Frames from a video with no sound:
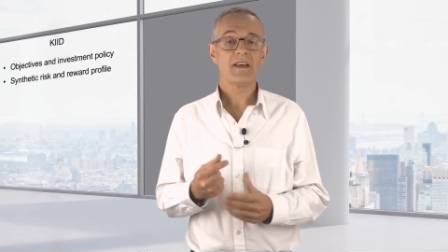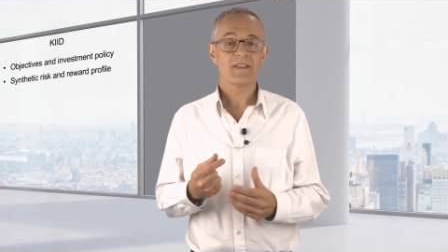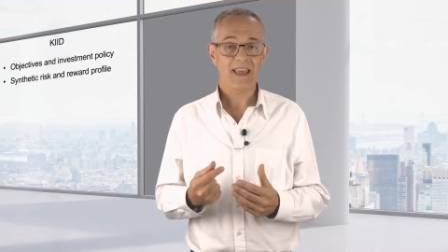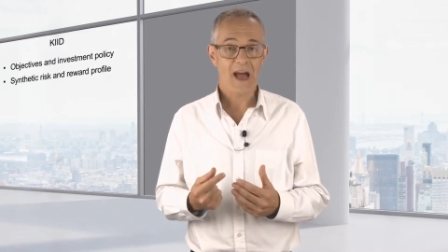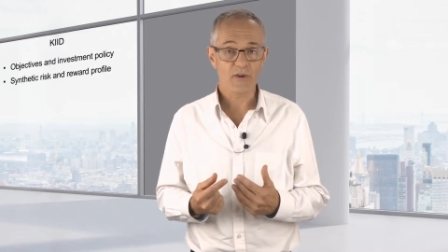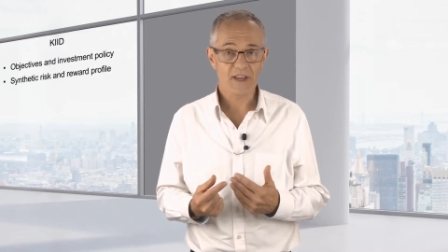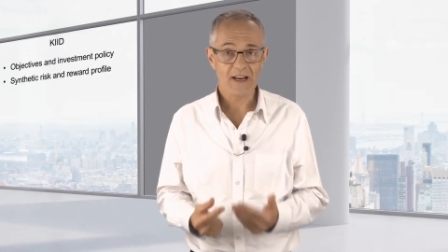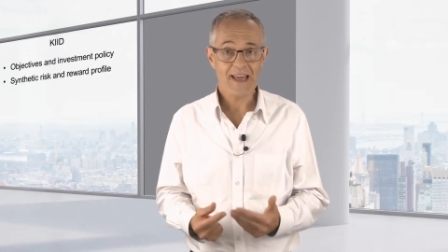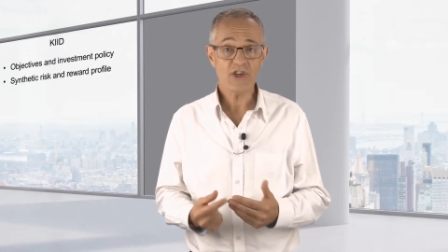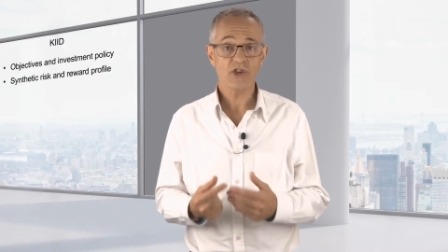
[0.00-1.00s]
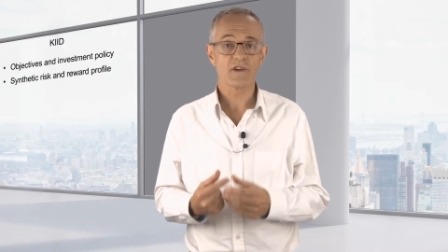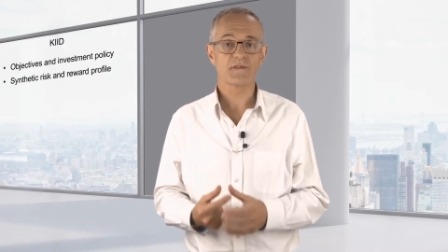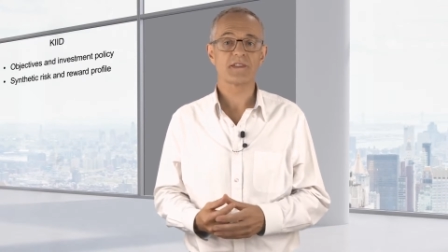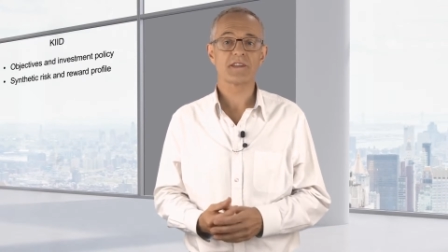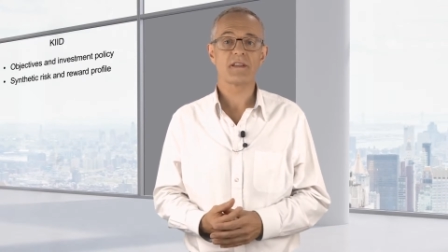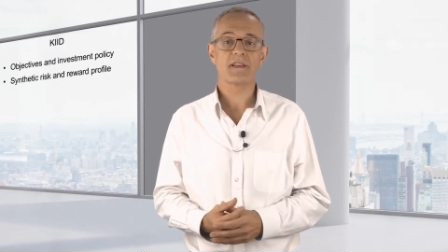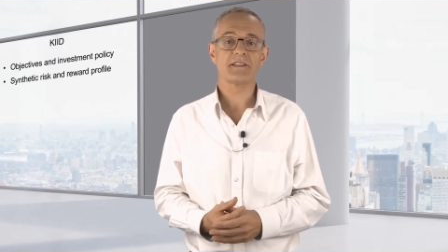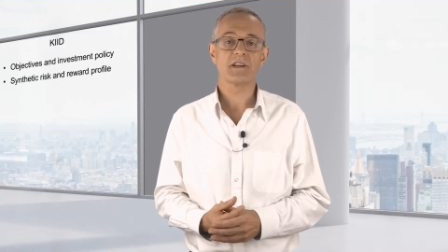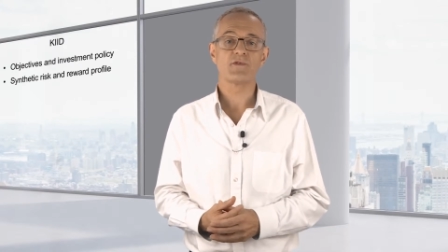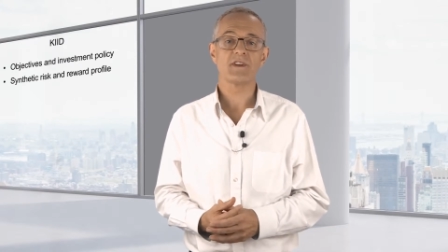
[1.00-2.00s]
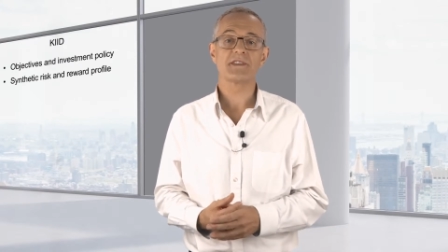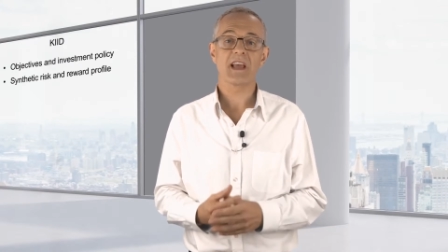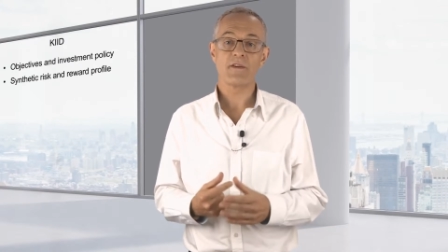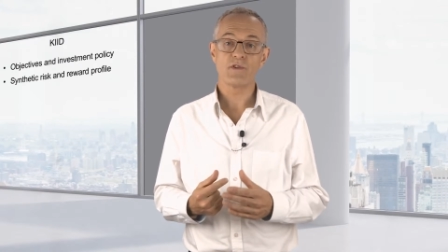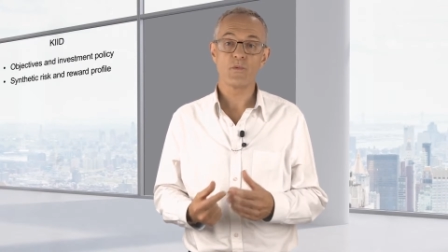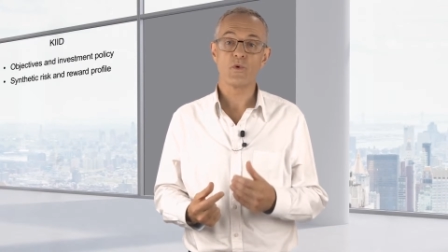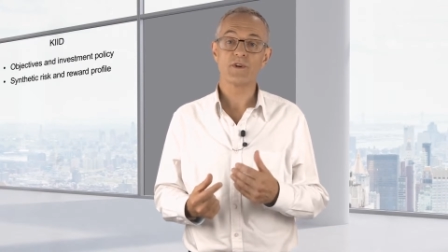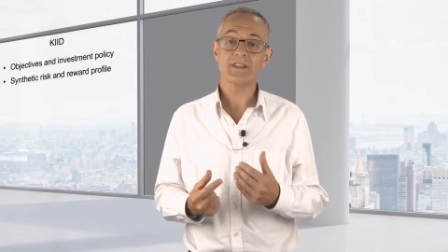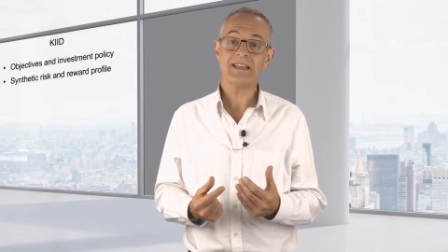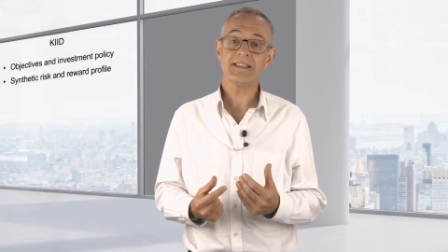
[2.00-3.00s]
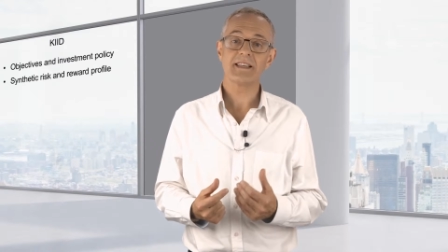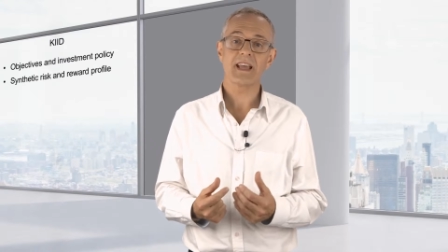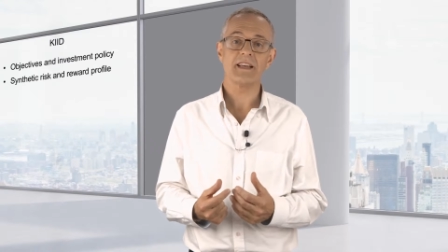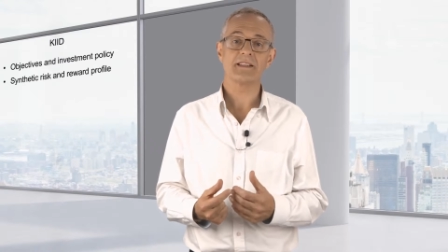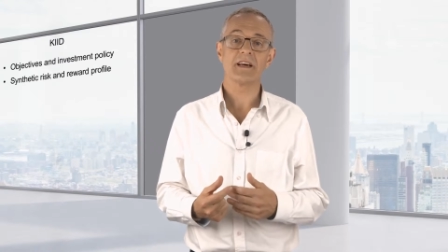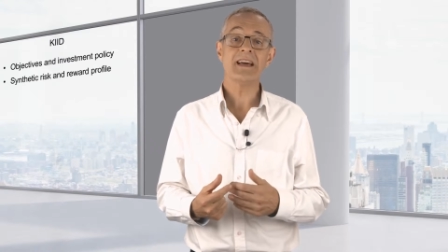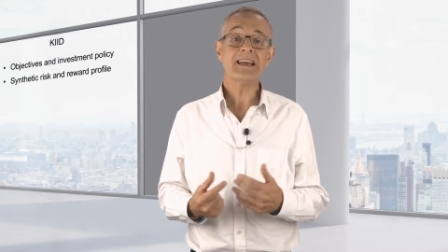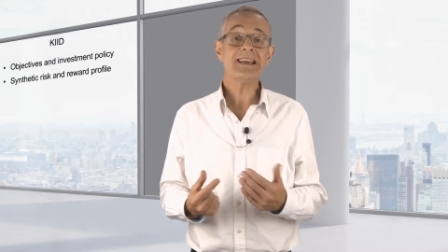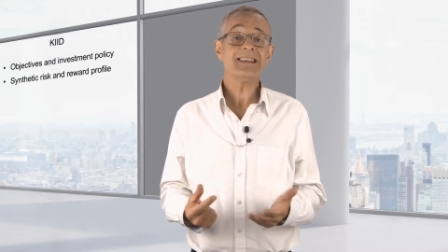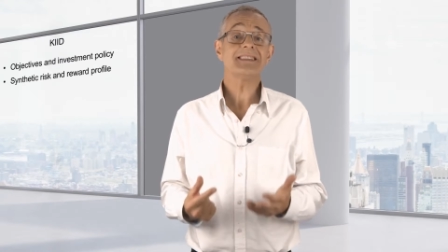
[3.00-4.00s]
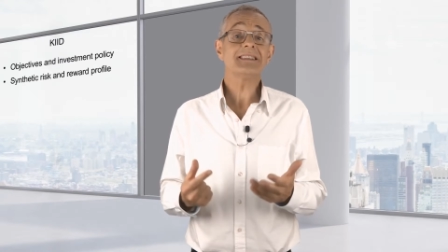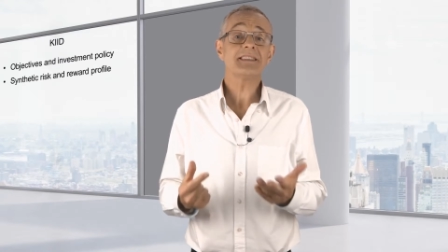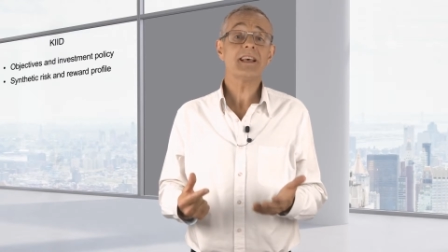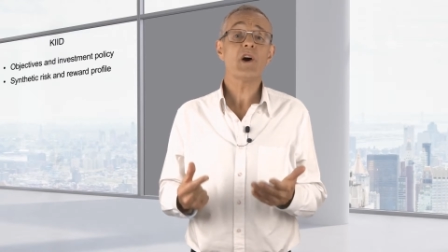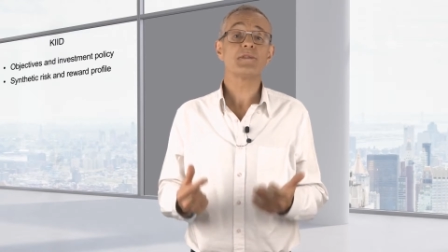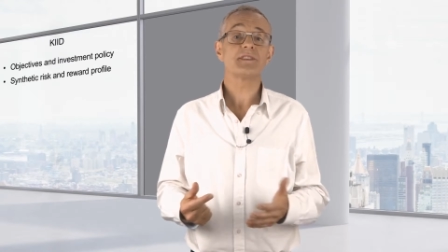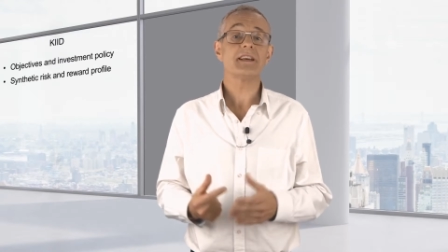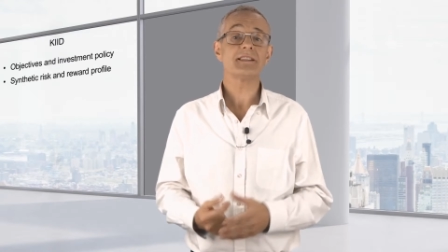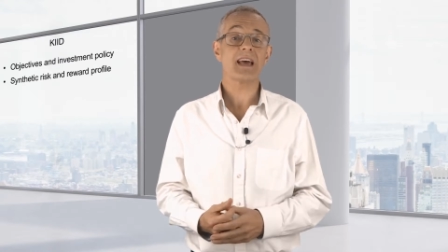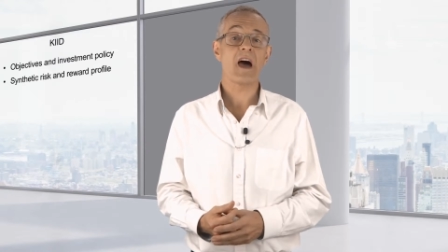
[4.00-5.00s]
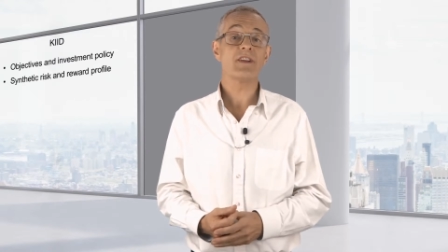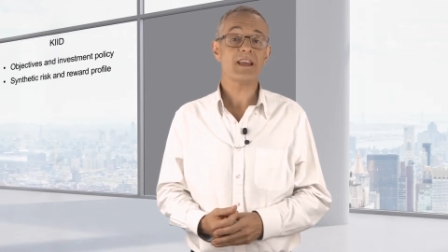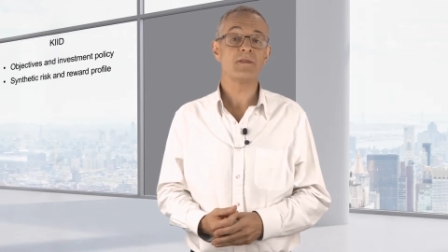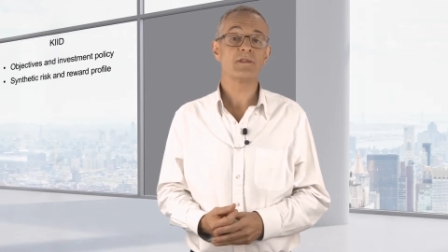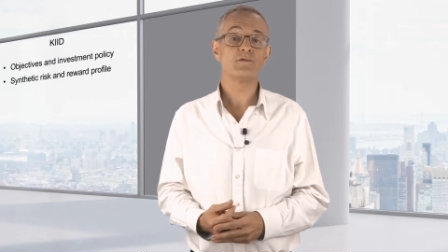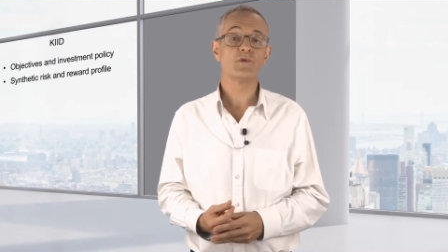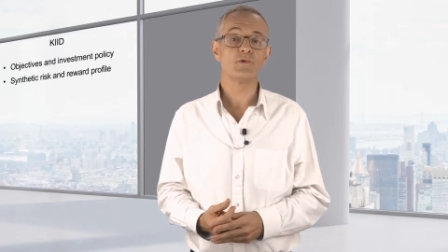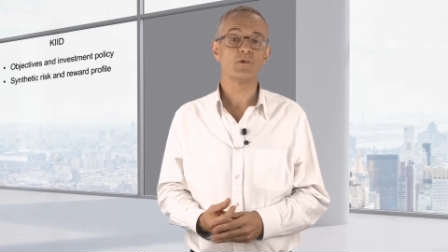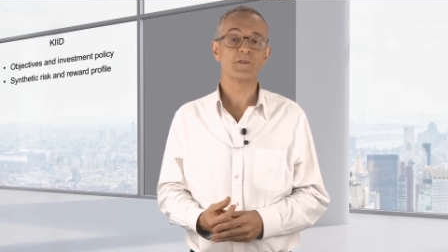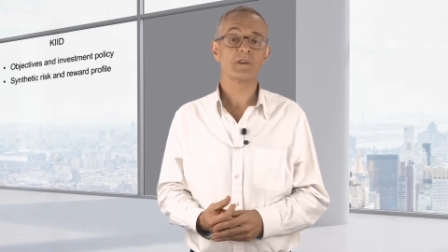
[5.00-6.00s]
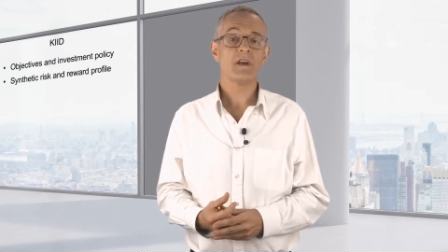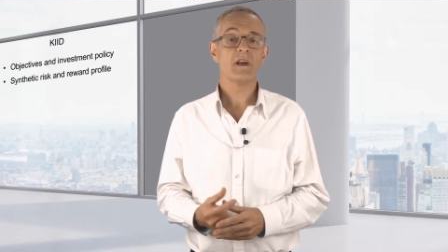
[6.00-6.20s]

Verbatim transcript: The calculation of the synthetic risk and reward indicator is itself set down in the rules,